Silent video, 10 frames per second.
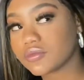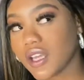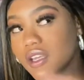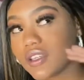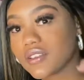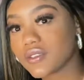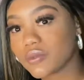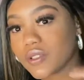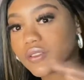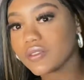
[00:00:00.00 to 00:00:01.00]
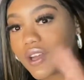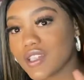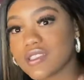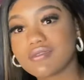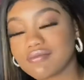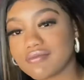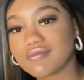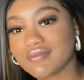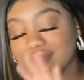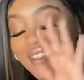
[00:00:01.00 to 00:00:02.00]
like 12. I,
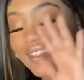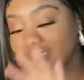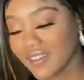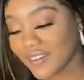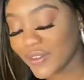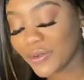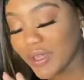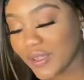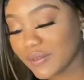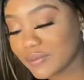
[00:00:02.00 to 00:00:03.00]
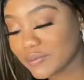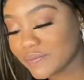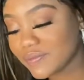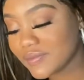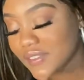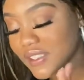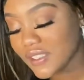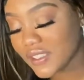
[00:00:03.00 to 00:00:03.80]
yeah, okay.